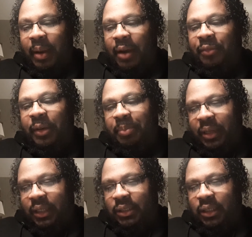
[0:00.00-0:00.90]
every
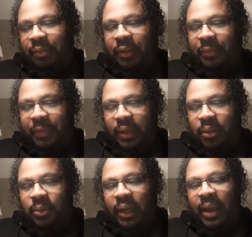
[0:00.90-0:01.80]
beast of the
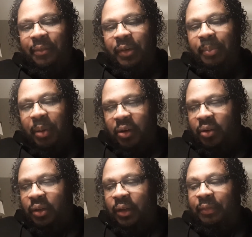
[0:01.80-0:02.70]
field, every
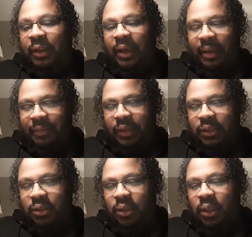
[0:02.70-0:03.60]
bird of the
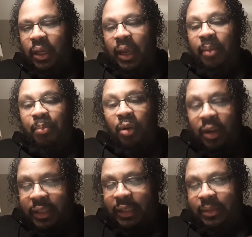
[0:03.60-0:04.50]
heavens, and
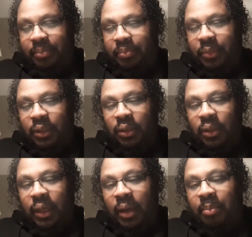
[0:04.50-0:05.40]
brought them
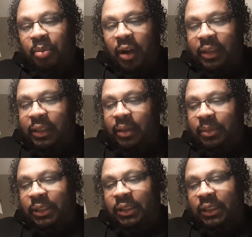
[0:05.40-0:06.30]

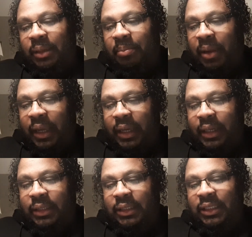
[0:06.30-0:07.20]
unto the
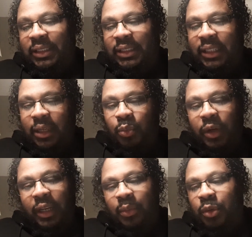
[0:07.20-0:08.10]
man to see
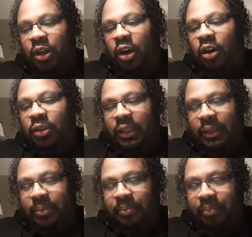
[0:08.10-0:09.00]
what he would call
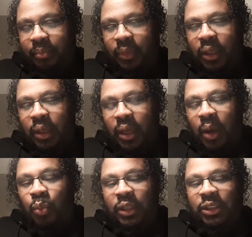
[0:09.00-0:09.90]
them.
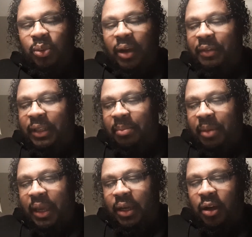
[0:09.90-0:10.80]
And whatsoever the
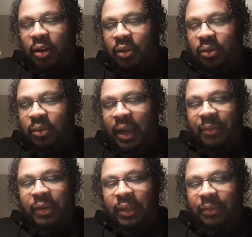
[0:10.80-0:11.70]
man called
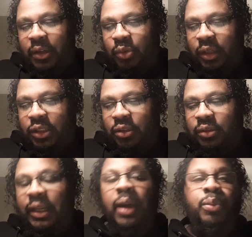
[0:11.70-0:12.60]
every living creature,
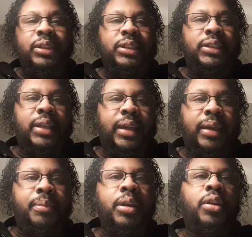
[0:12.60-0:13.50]
that was his
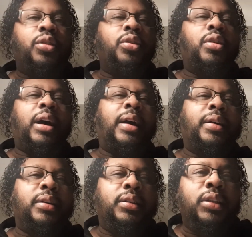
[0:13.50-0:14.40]
name. Do you know how
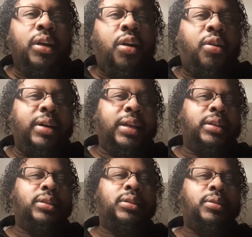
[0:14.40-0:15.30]
hard it
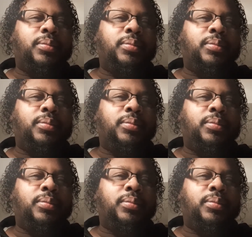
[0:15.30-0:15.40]
is?